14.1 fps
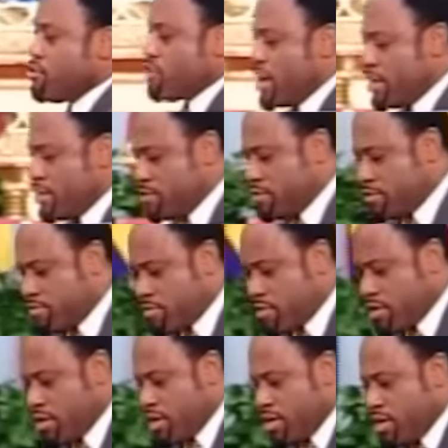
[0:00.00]
rights.
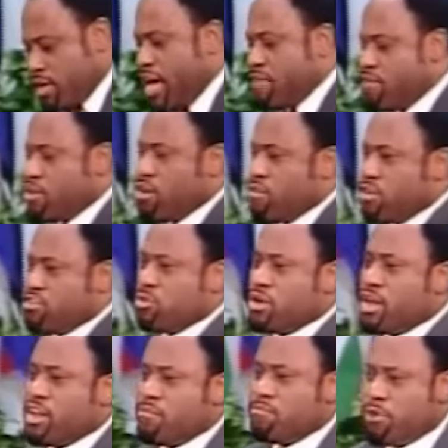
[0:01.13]
He gave it over to an
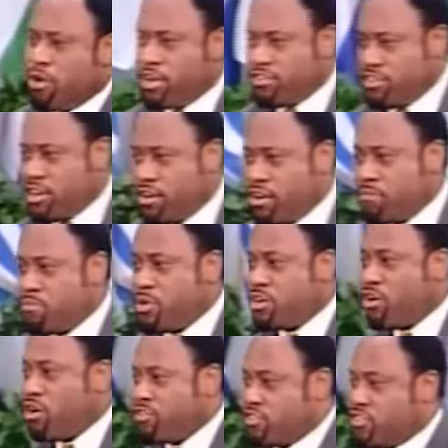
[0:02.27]
unemployed cherub
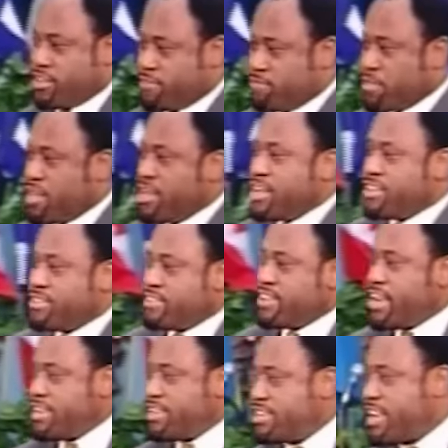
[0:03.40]
called Satan.
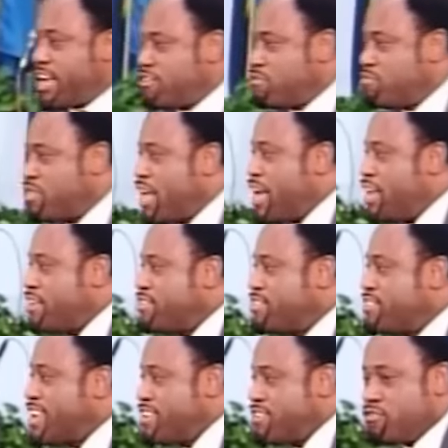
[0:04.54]
Satan has then
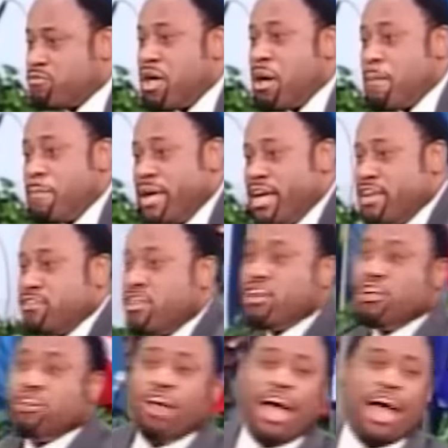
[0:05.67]
since been
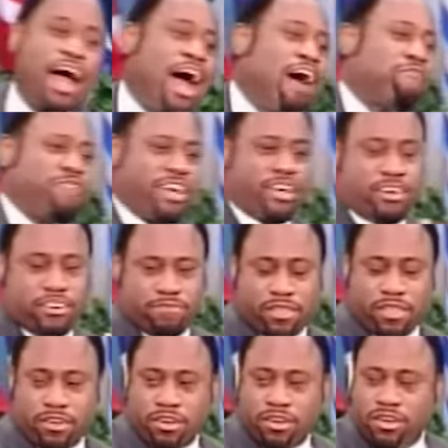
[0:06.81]
havoc
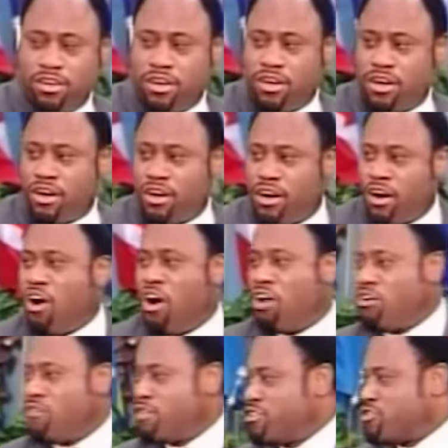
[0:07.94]

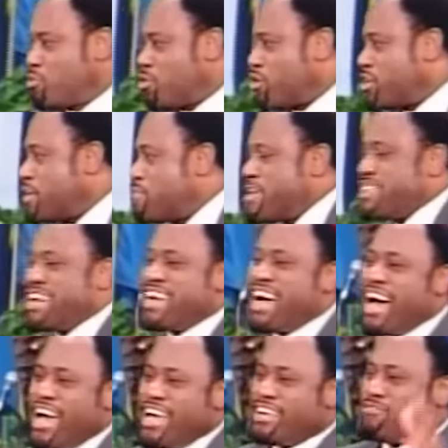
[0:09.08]
all over this world. I mean, the
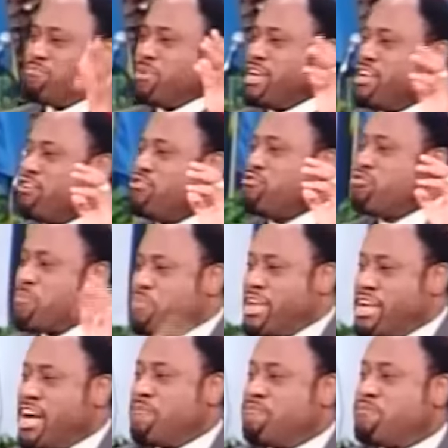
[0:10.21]
guy has been
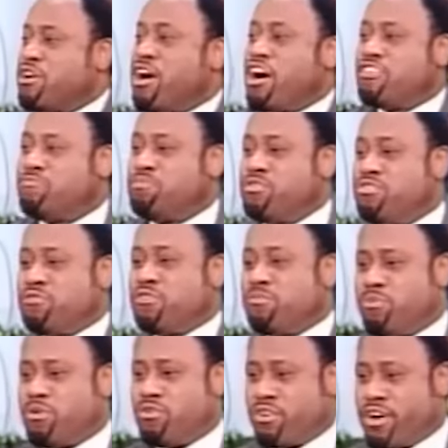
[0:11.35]
ripping up God's beautiful
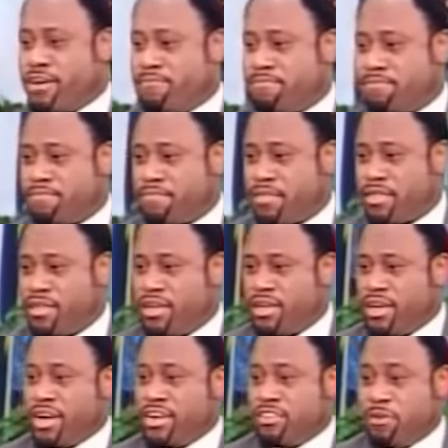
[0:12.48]
program.
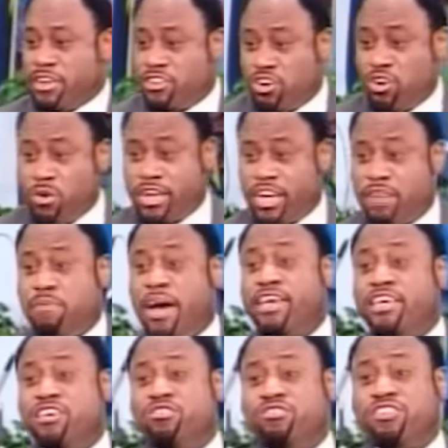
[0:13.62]
And he's been doing it by
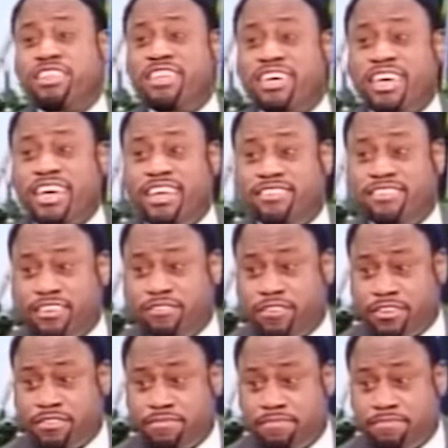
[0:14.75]
using the kids
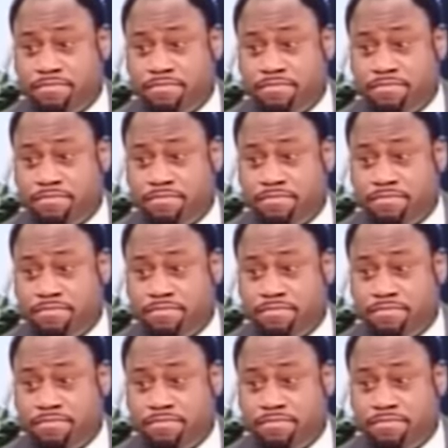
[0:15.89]
even.